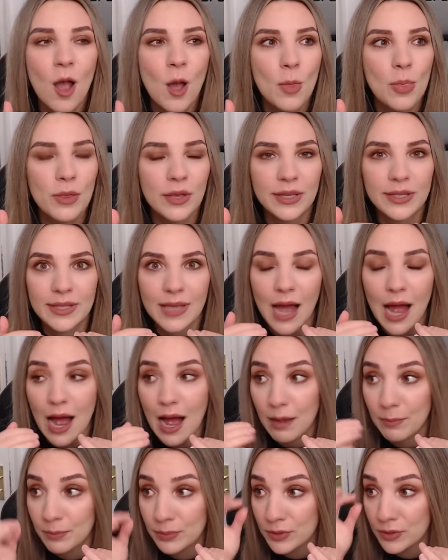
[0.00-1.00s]
this
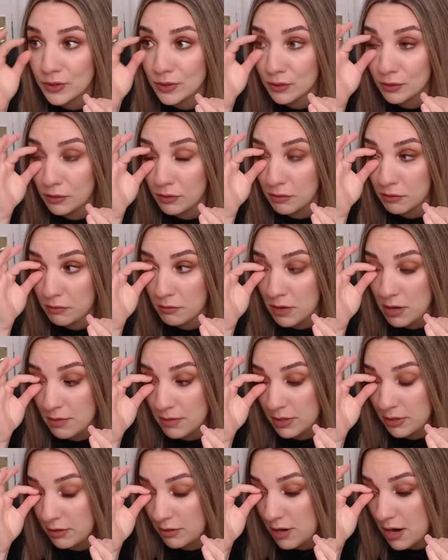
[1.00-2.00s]
absolute why
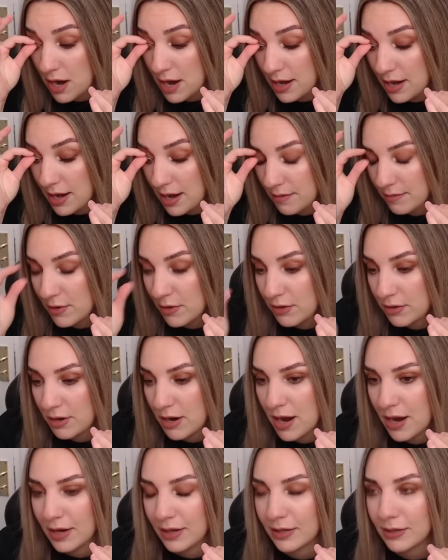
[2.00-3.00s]
am I crying? I'm not
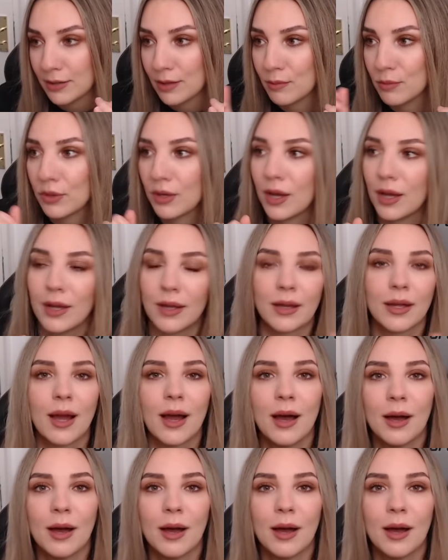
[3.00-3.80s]
crying. I'm okay.